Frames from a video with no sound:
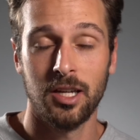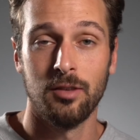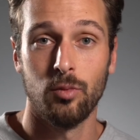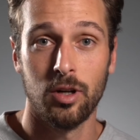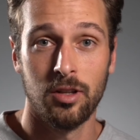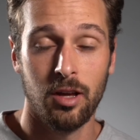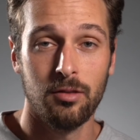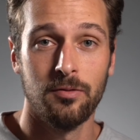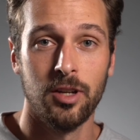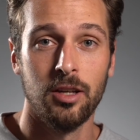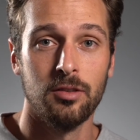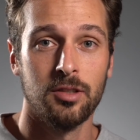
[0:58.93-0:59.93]
said in one of the
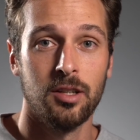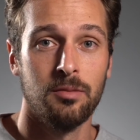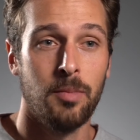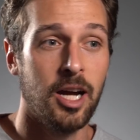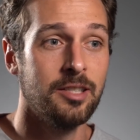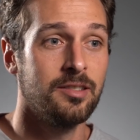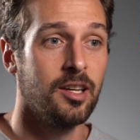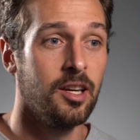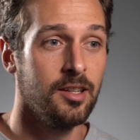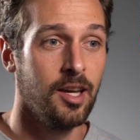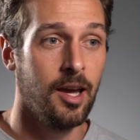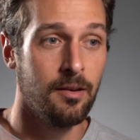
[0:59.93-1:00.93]
other videos on the
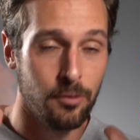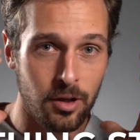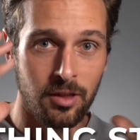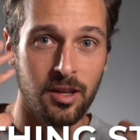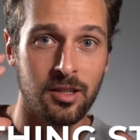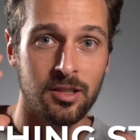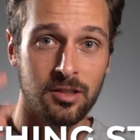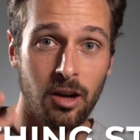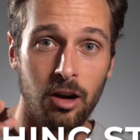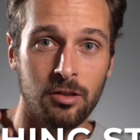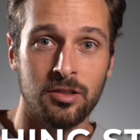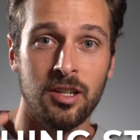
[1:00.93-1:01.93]
mindset, everything
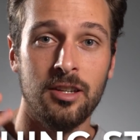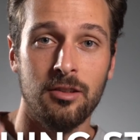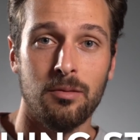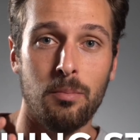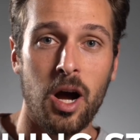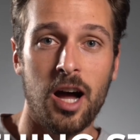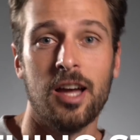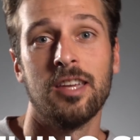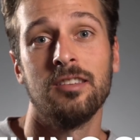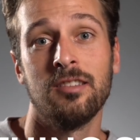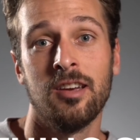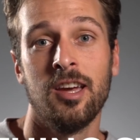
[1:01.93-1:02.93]
starts in your
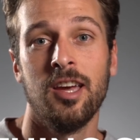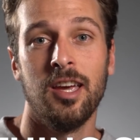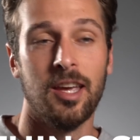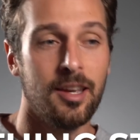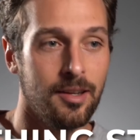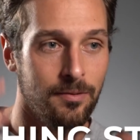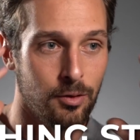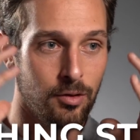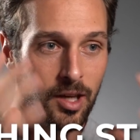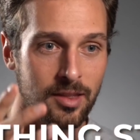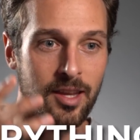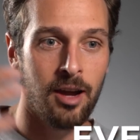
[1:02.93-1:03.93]
mind. And if you
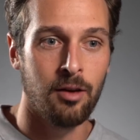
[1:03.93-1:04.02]
get